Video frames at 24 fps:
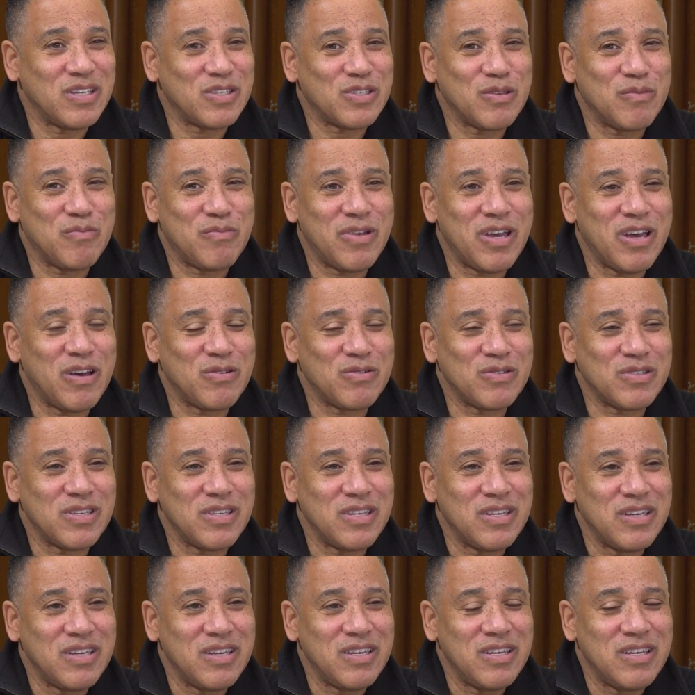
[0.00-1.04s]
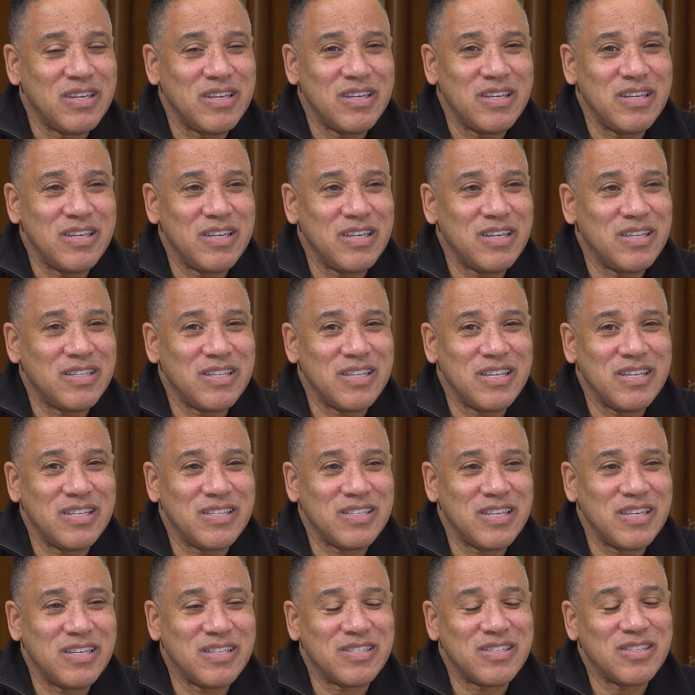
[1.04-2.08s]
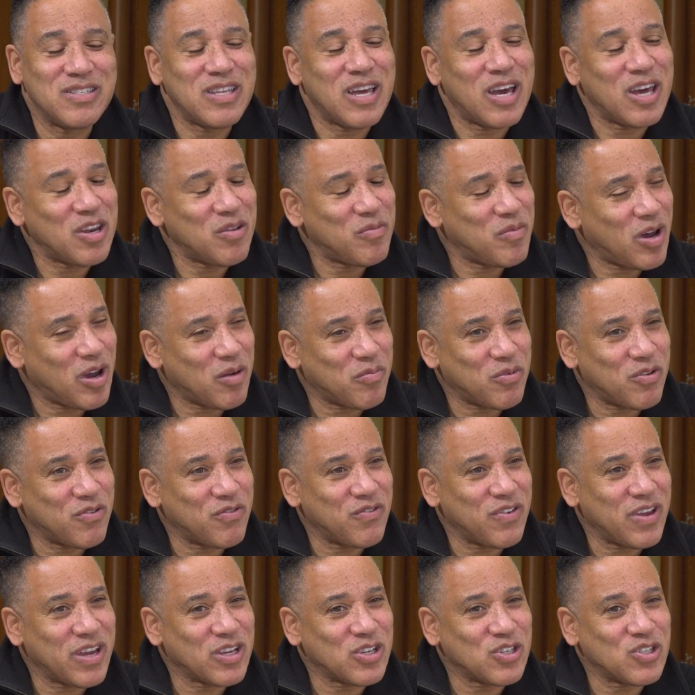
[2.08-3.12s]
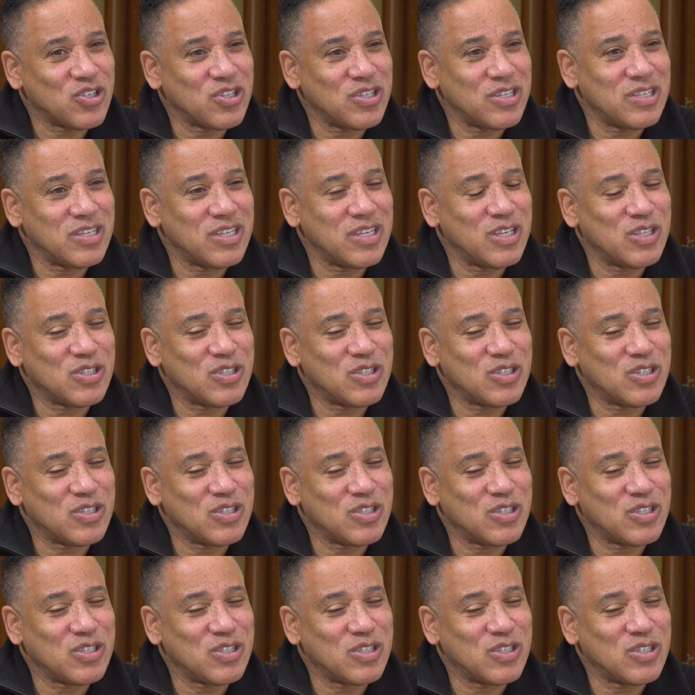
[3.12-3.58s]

It's about it's not about perfection.